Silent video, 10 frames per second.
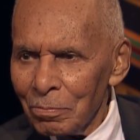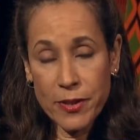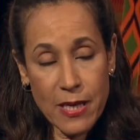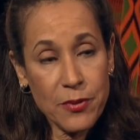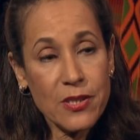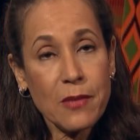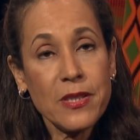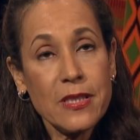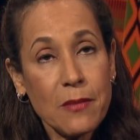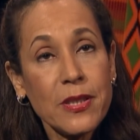
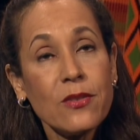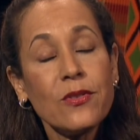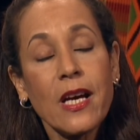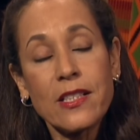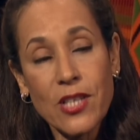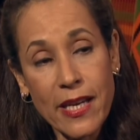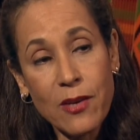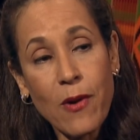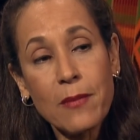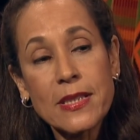
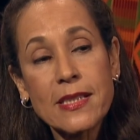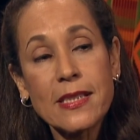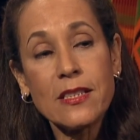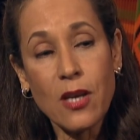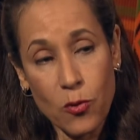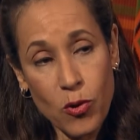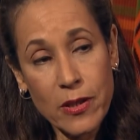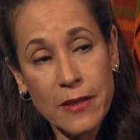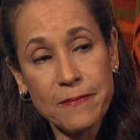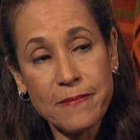
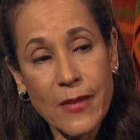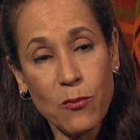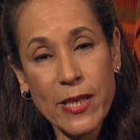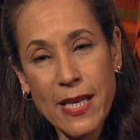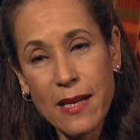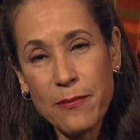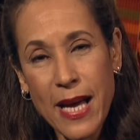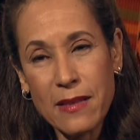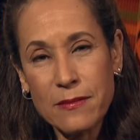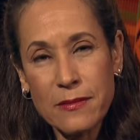www.jackierobinson.org. Mm-hmm. And we get
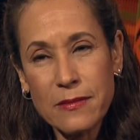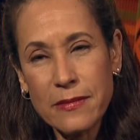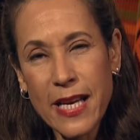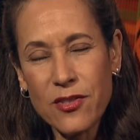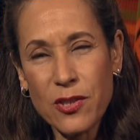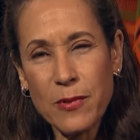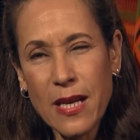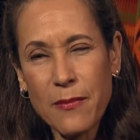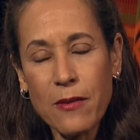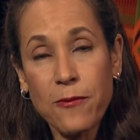about, last year we
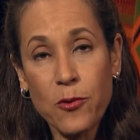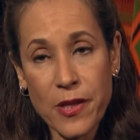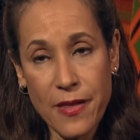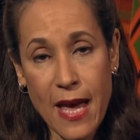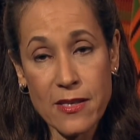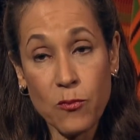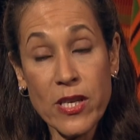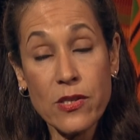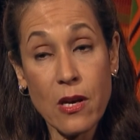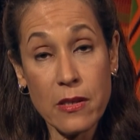got about 4,000.
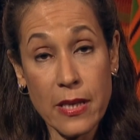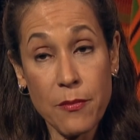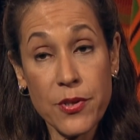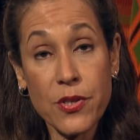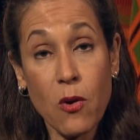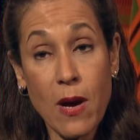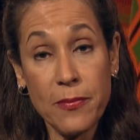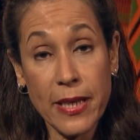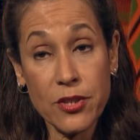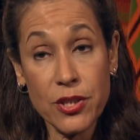We saw the numbers go
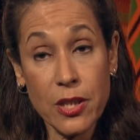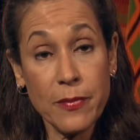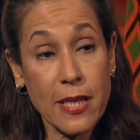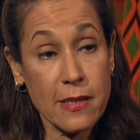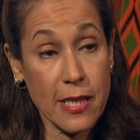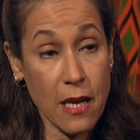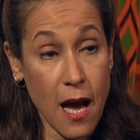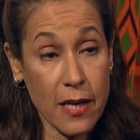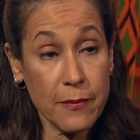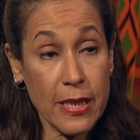up last year because of the
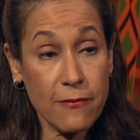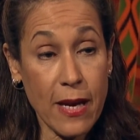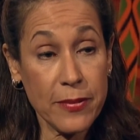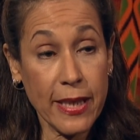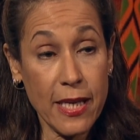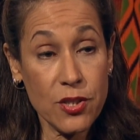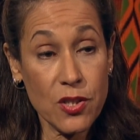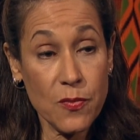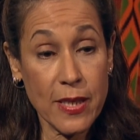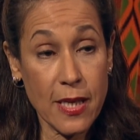economy of
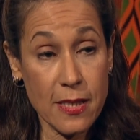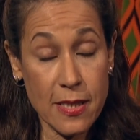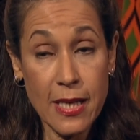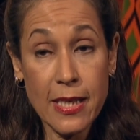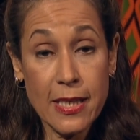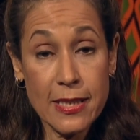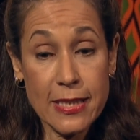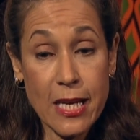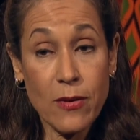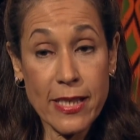applications because,
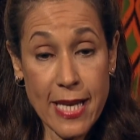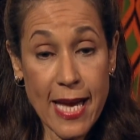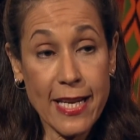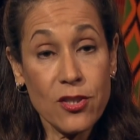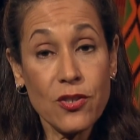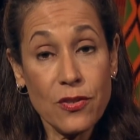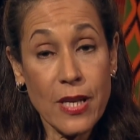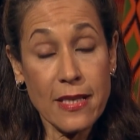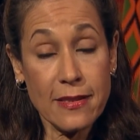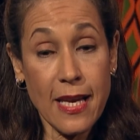you know, again, as, you,
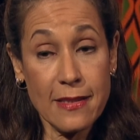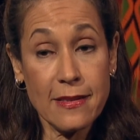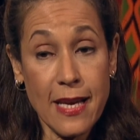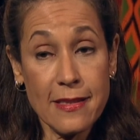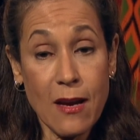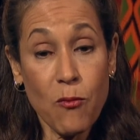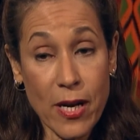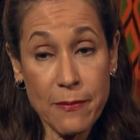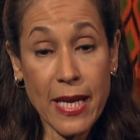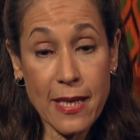as, as, as I
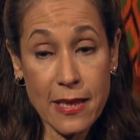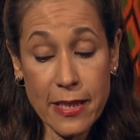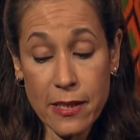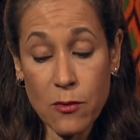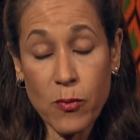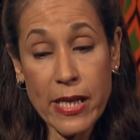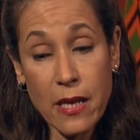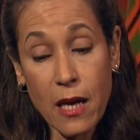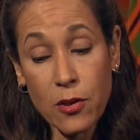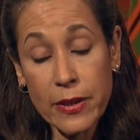want to make clear, we
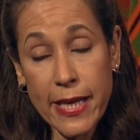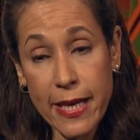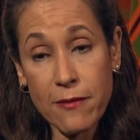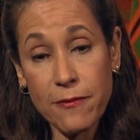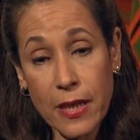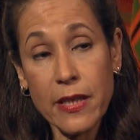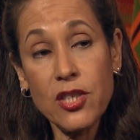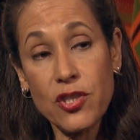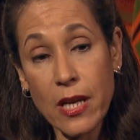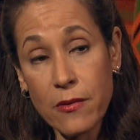not only give very
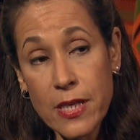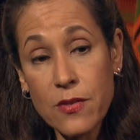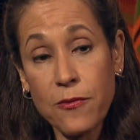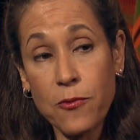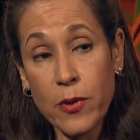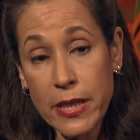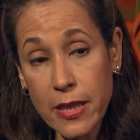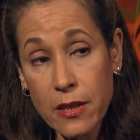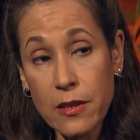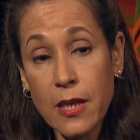generous
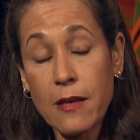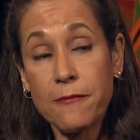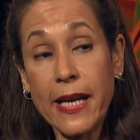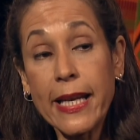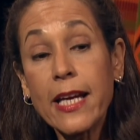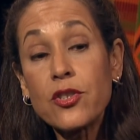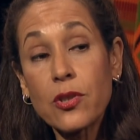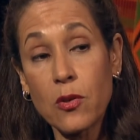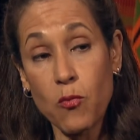four-year financial